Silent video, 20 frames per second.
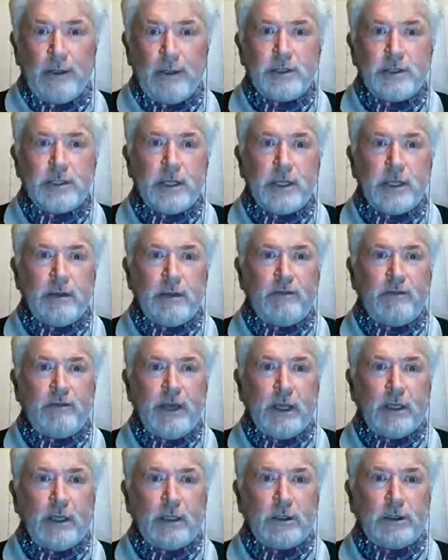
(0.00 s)
So the
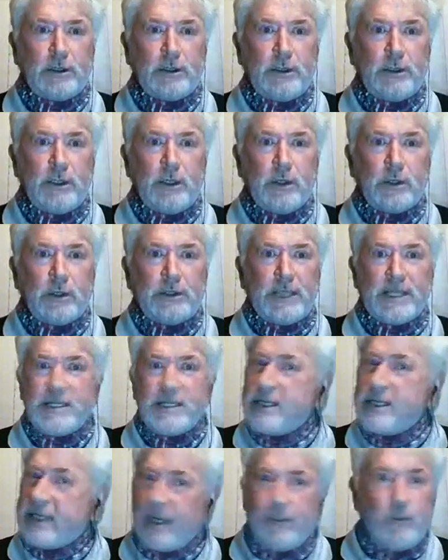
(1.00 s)
vehicle
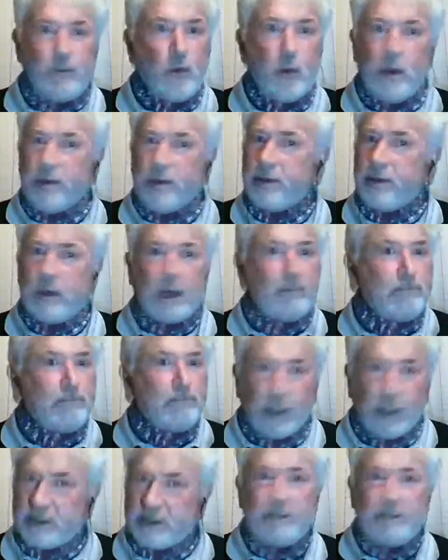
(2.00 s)
doesn't come with a
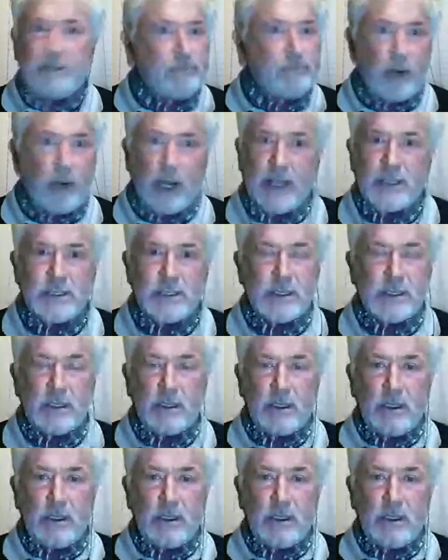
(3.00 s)
built-in price.